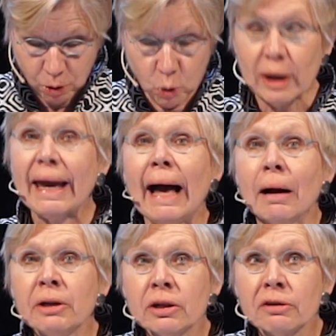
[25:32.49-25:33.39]
or
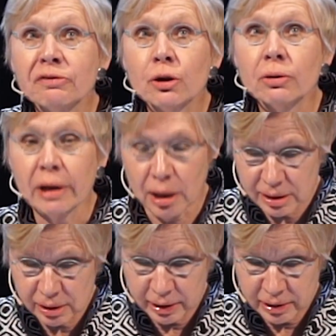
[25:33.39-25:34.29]
cabinet of
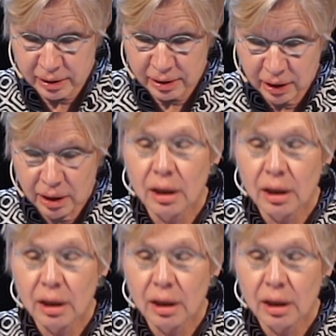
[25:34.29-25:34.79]
curiosities